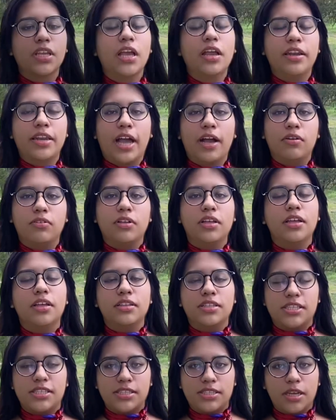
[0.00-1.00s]
Now,
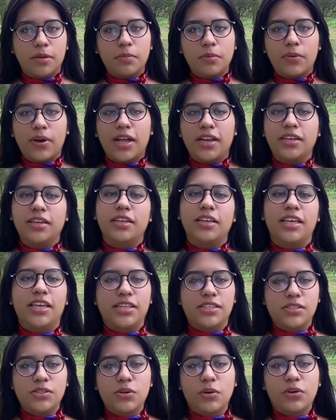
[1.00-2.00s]
the step 1
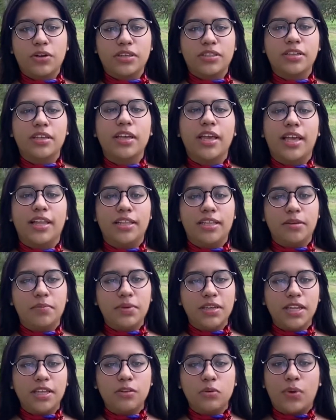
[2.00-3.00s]
is sort.
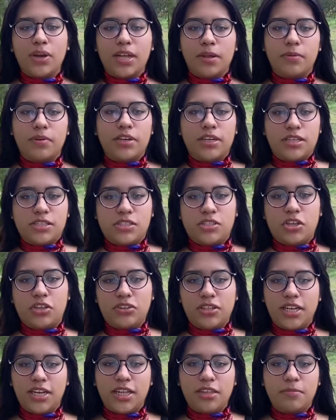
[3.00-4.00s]
Eliminate whatever is not
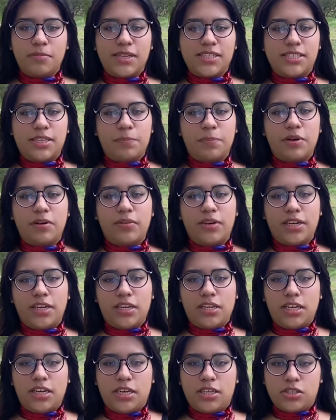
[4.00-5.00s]
needed by
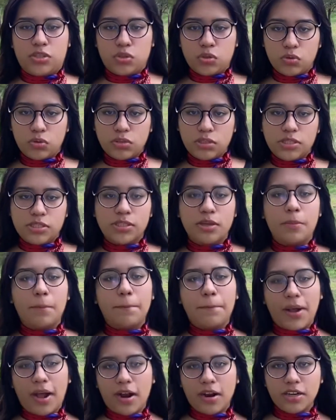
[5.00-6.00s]
separating needed tools,
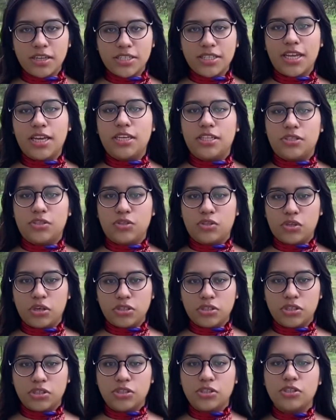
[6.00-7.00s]
parts, and
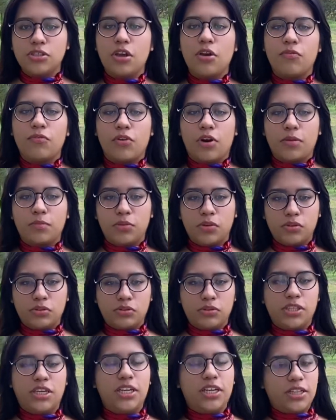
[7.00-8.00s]
instructions from
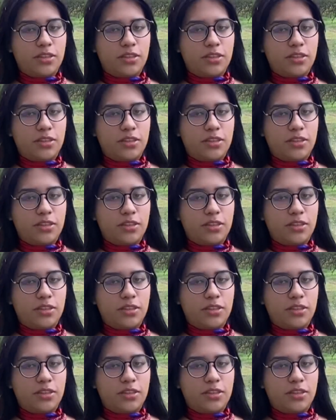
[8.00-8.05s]
unneeded